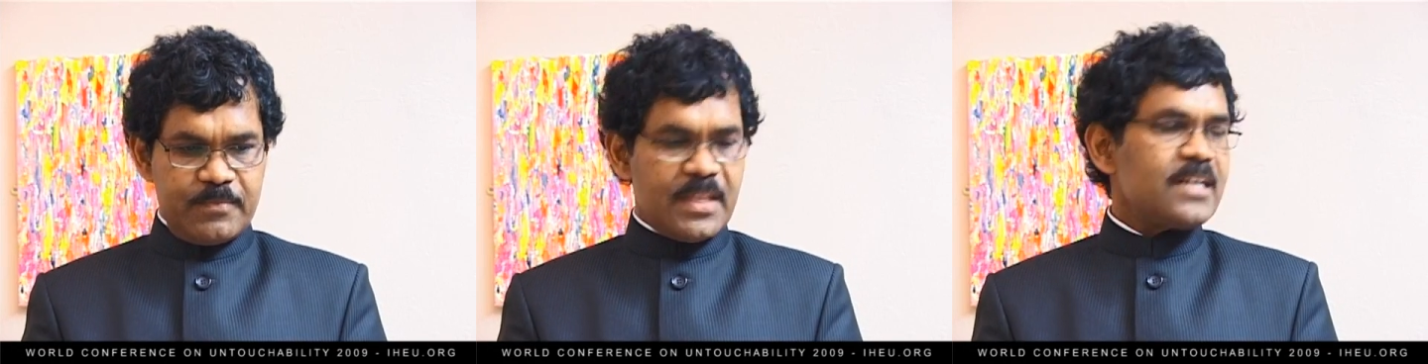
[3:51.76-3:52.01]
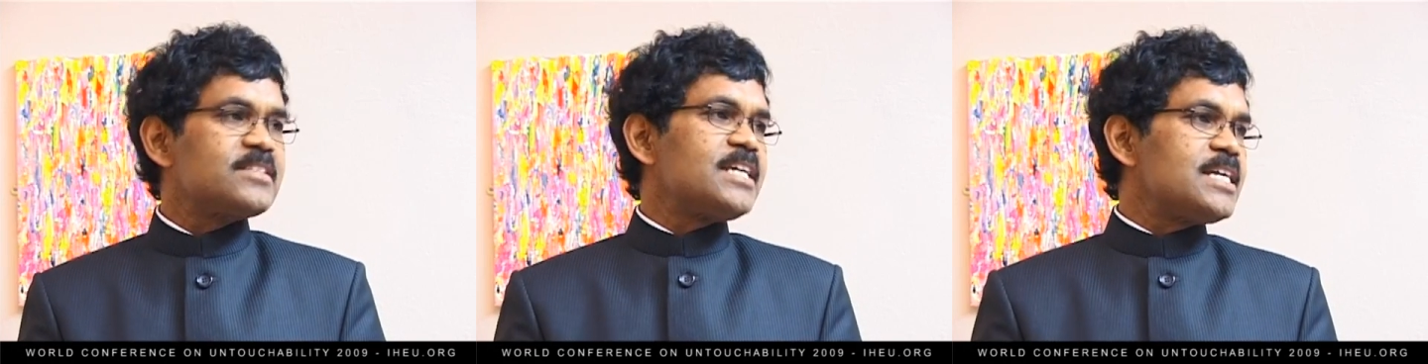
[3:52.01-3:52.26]

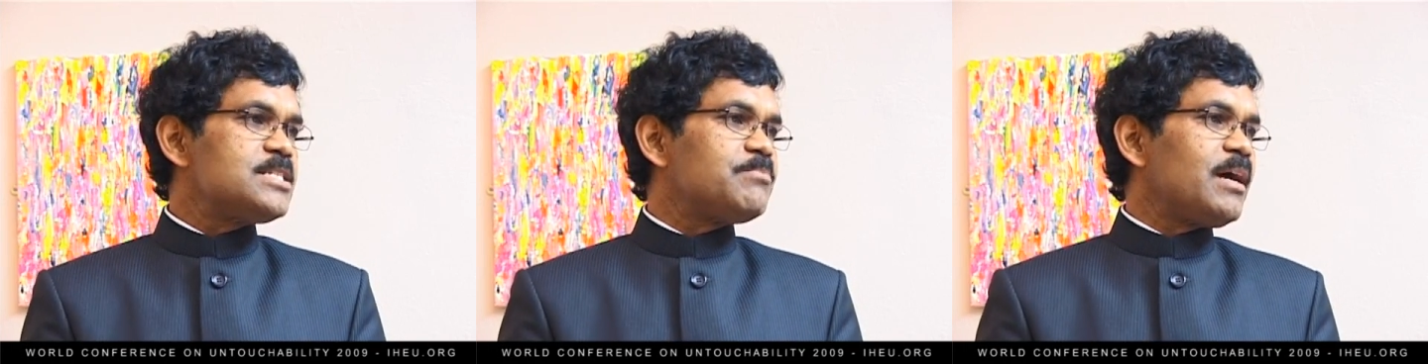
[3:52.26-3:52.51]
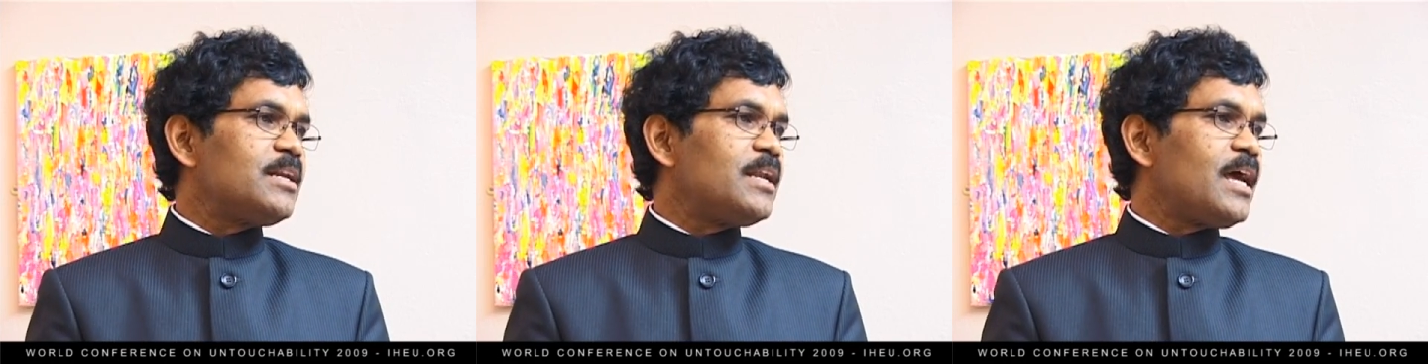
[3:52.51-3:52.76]
That changed
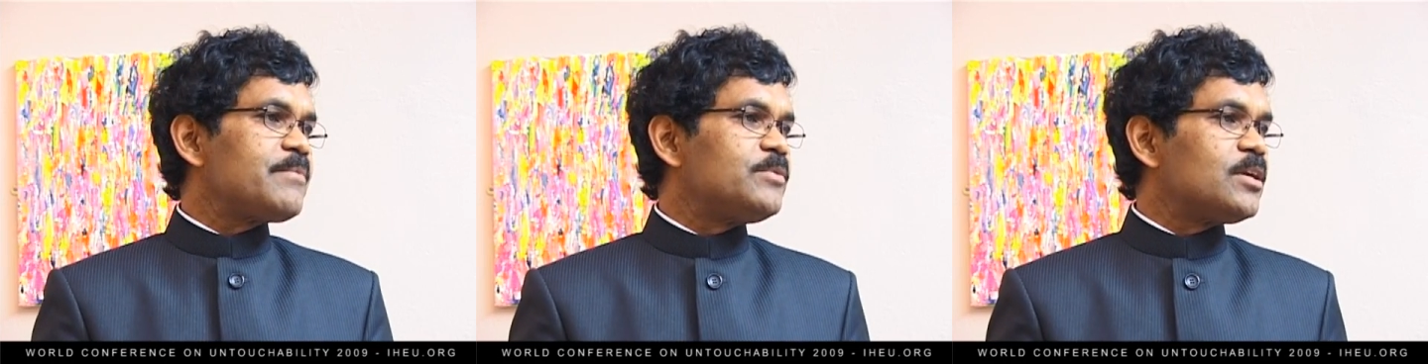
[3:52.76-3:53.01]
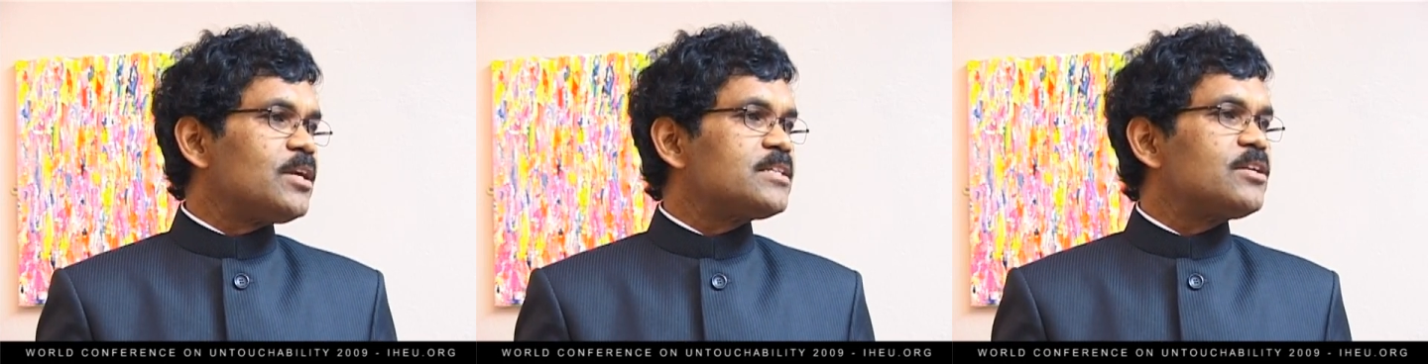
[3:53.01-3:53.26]
my life,
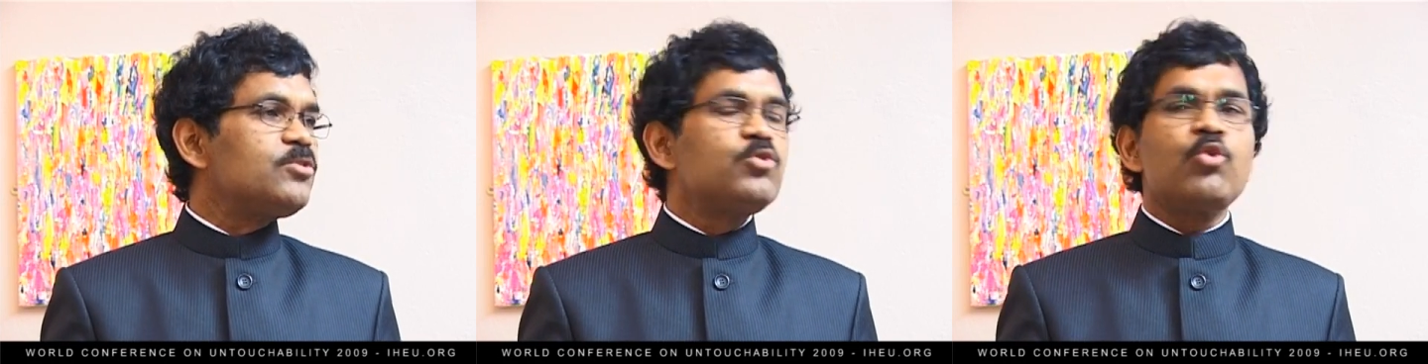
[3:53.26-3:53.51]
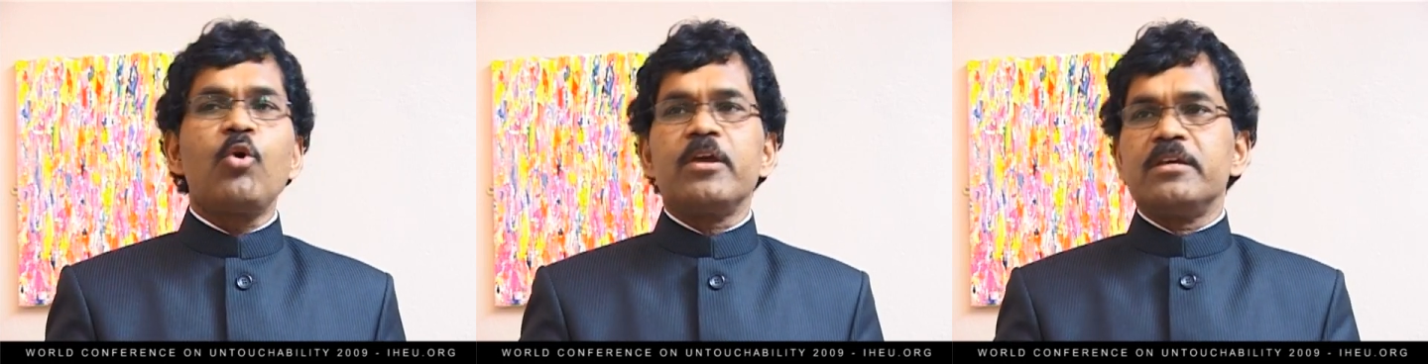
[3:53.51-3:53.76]
the little
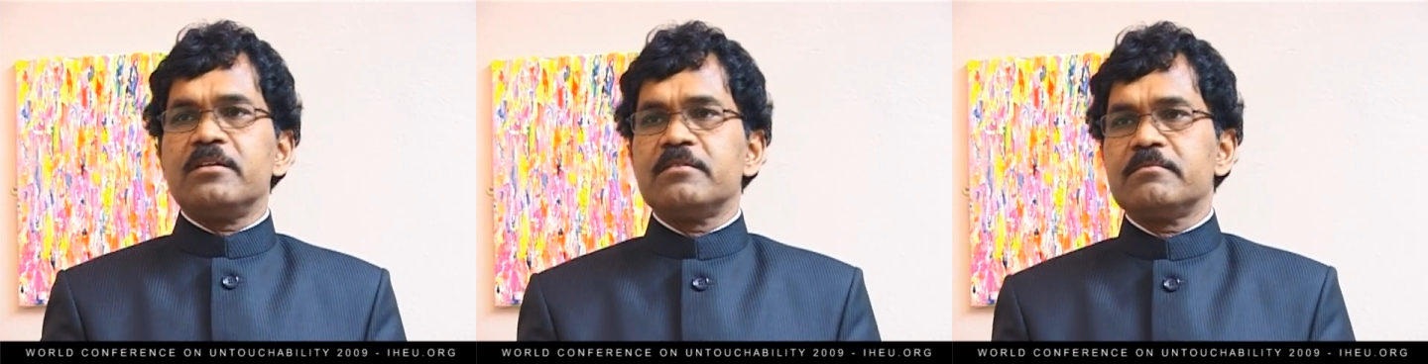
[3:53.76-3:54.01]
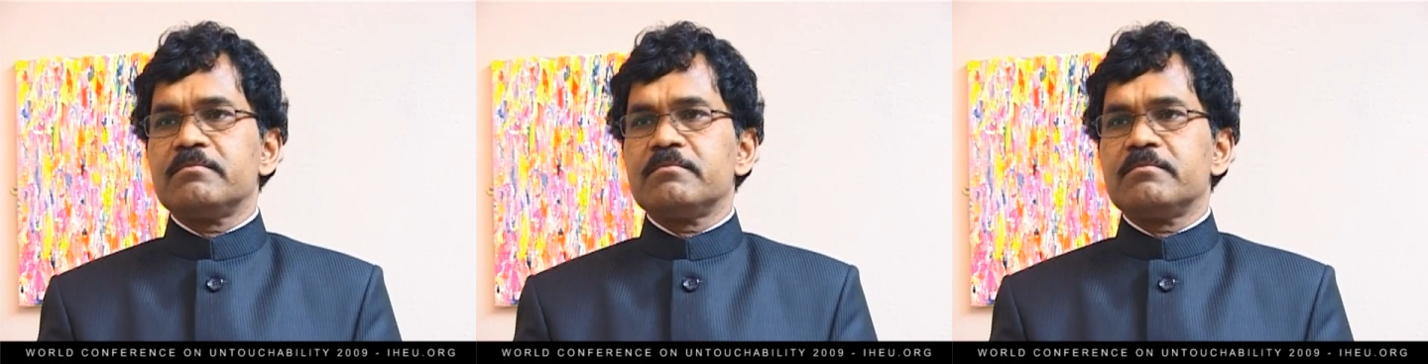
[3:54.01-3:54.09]
drawing.